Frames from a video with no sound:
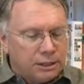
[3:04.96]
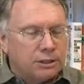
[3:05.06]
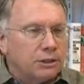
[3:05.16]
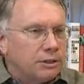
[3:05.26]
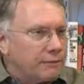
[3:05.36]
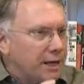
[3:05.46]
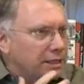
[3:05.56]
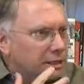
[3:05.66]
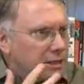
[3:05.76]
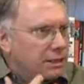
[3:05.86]
deserve.
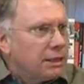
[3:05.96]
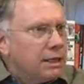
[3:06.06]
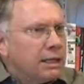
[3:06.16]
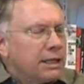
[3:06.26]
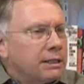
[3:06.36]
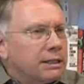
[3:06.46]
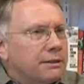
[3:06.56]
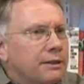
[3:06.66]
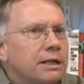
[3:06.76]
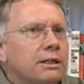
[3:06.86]
That's the
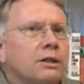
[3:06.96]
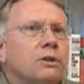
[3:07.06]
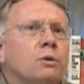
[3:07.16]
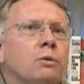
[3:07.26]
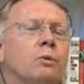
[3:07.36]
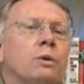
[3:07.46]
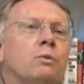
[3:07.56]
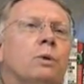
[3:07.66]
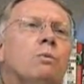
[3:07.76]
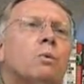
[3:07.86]
thing that
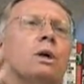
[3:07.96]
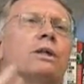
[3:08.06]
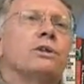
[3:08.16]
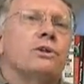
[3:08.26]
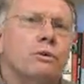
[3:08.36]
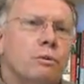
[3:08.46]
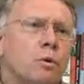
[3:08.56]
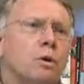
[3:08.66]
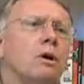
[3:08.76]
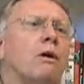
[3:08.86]
we want through a
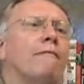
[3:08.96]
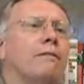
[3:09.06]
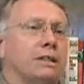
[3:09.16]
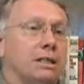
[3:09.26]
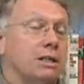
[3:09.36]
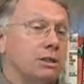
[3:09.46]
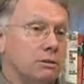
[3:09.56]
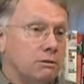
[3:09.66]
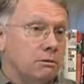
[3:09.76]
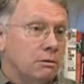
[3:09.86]
more
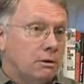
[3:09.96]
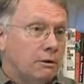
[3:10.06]
conversational